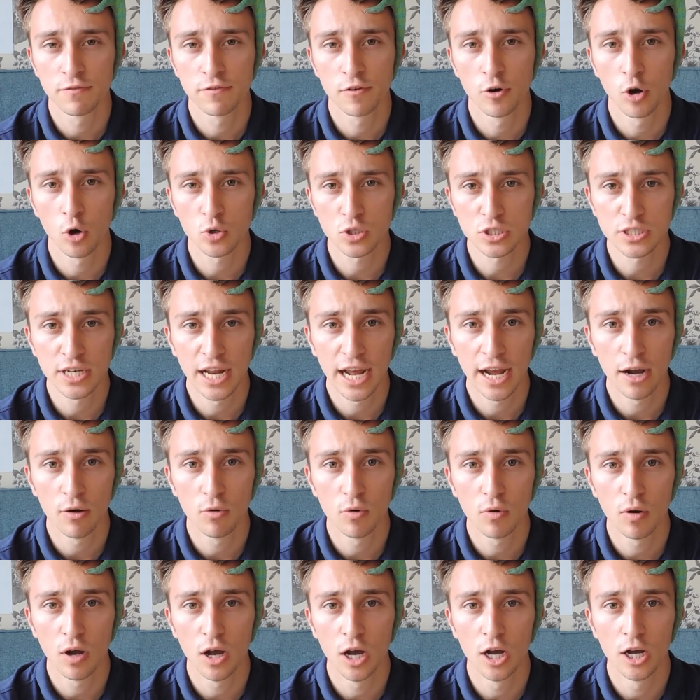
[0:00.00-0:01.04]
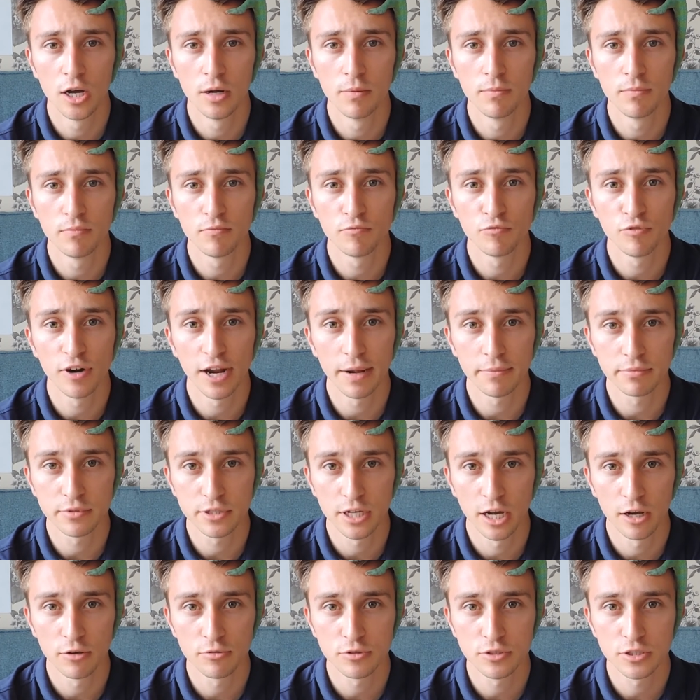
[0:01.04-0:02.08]
vlogs now,
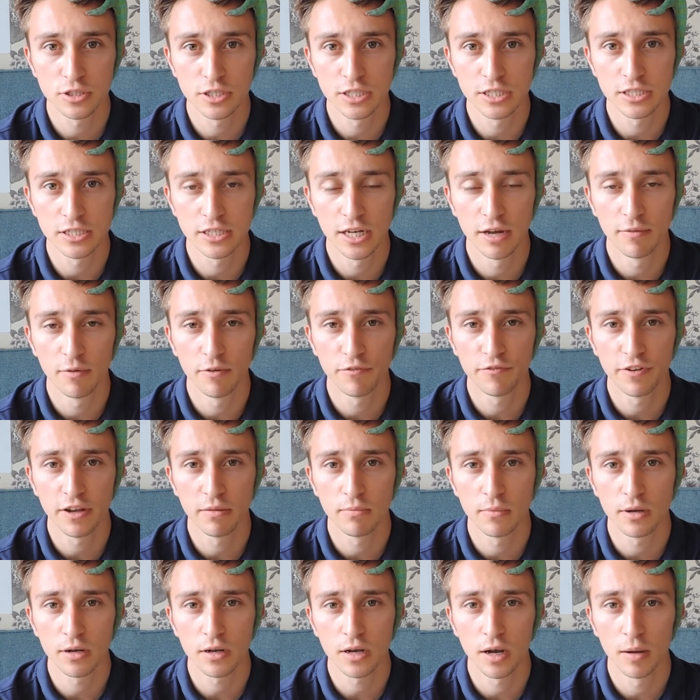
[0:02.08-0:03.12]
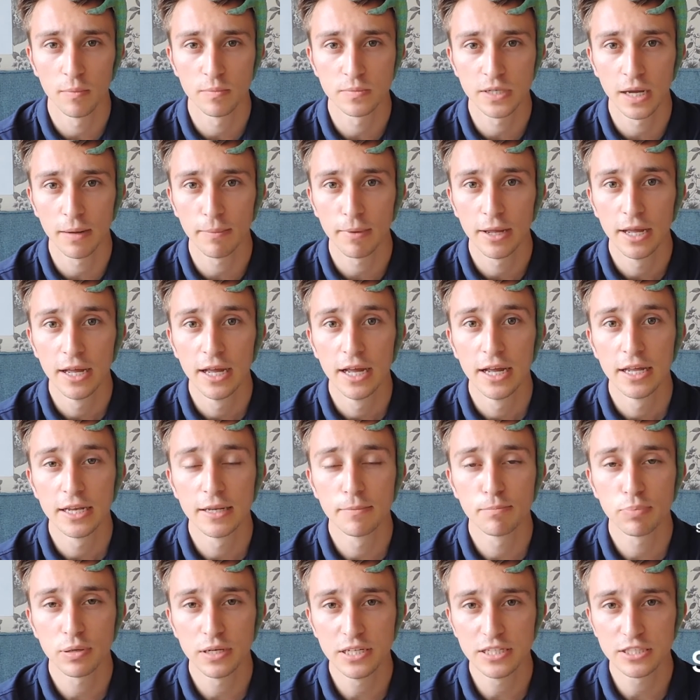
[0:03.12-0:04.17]
reptiles is another theme that comes up,
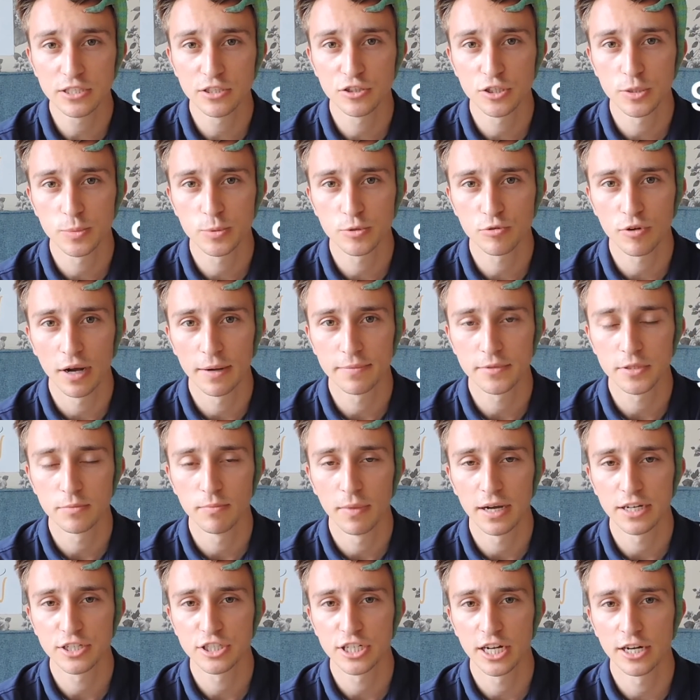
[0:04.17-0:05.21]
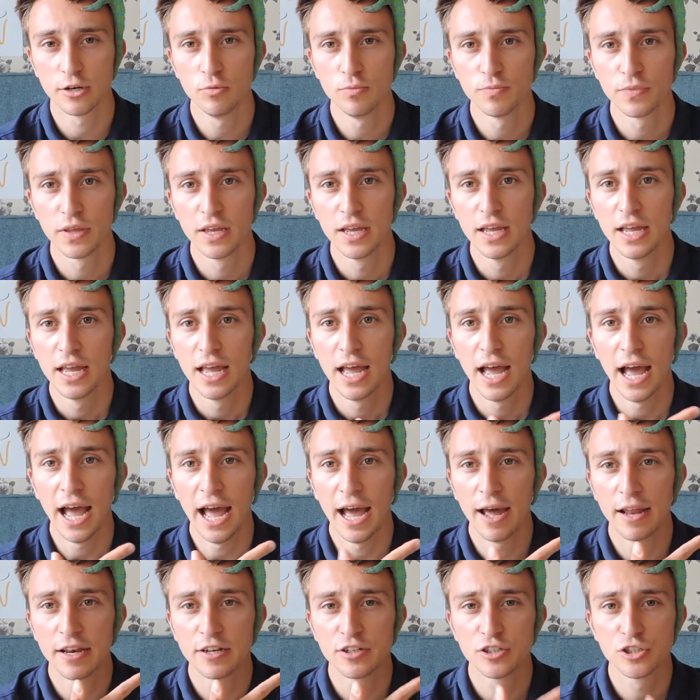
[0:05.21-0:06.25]
then please do subscribe to my channel,
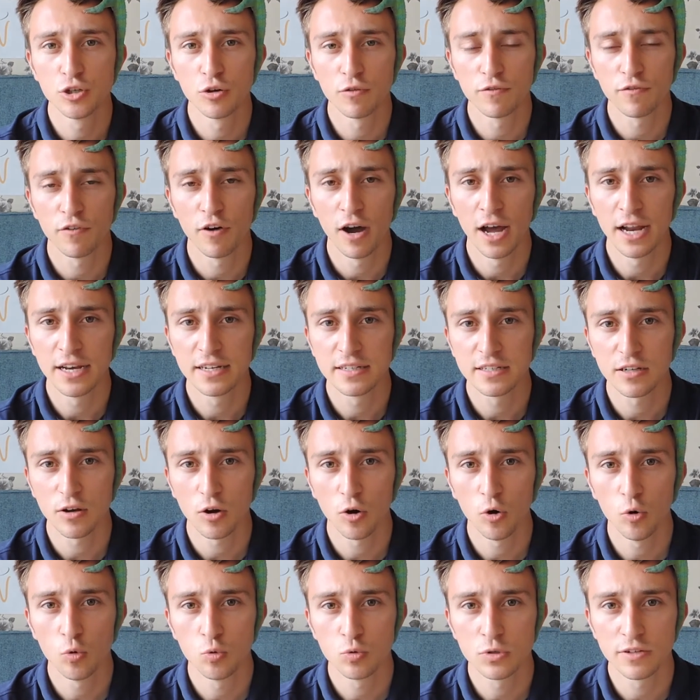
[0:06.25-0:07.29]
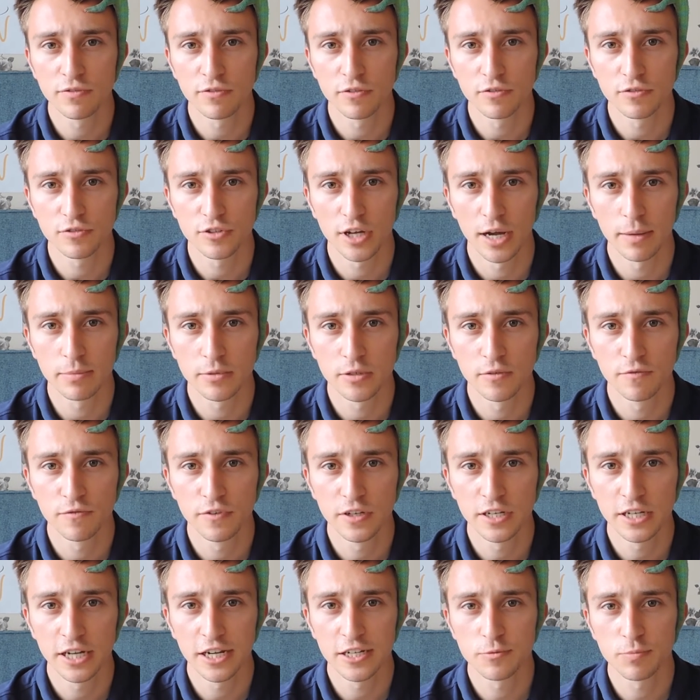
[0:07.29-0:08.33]
and you'll find all different types of
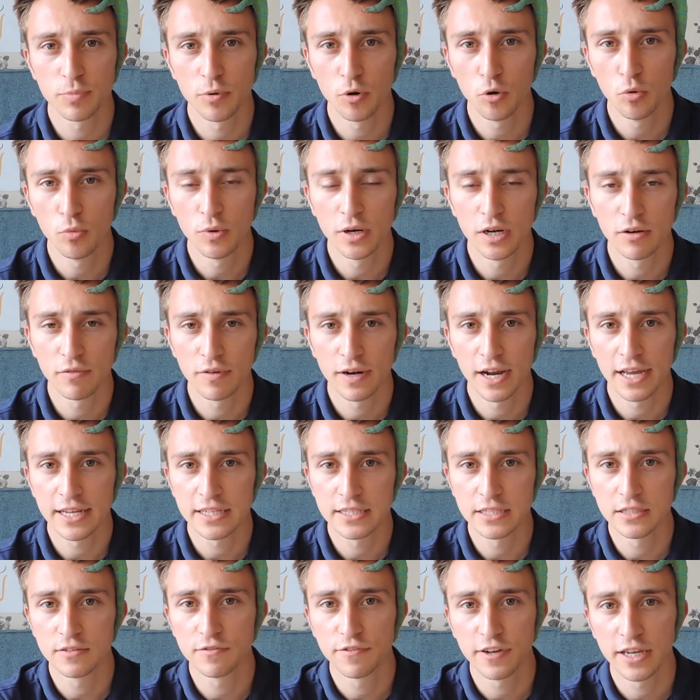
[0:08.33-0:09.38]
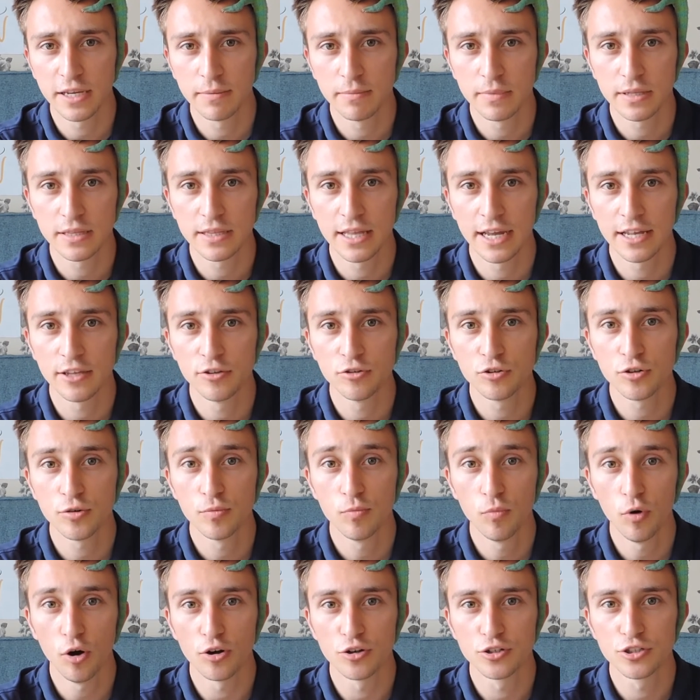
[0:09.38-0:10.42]
videos, but all in a related theme that you
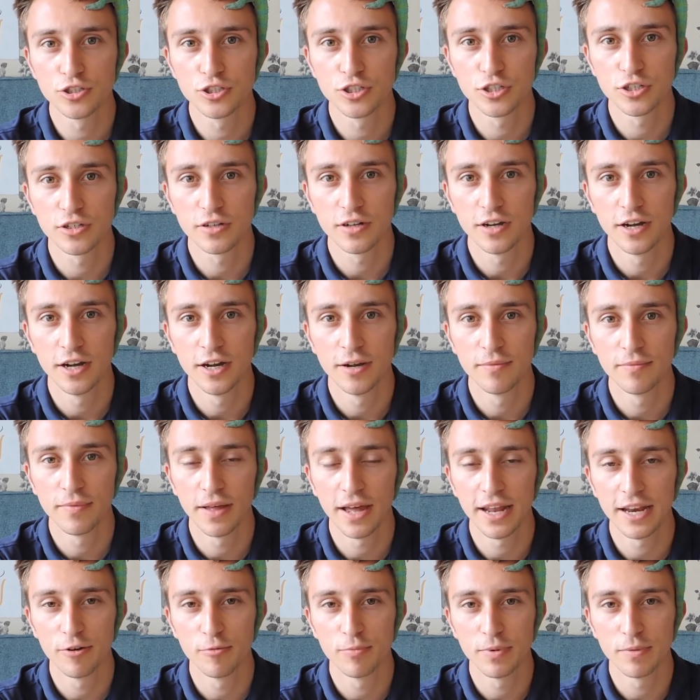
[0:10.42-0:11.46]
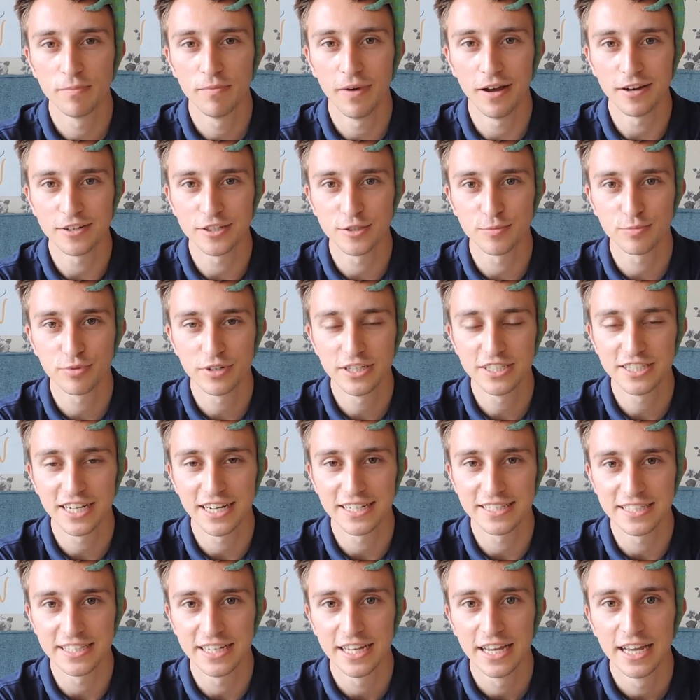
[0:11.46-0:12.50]
can watch, and it would be much
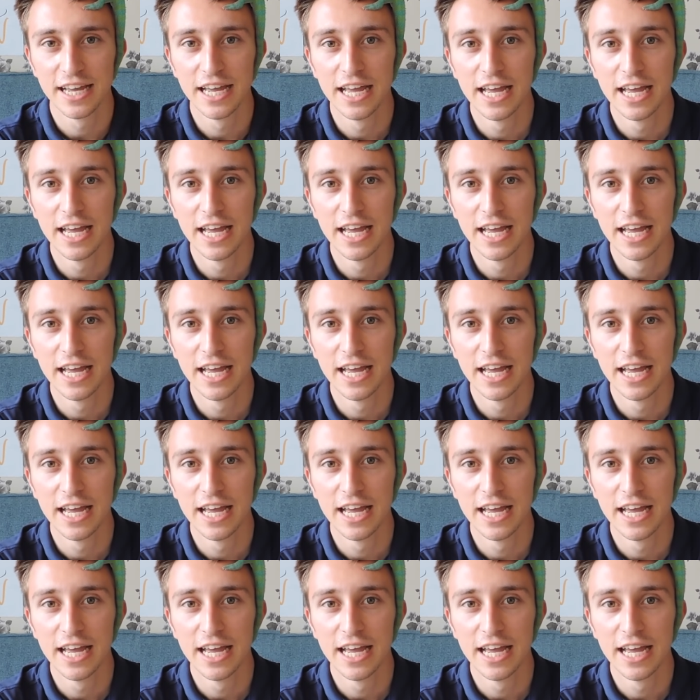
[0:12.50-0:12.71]
appreciated.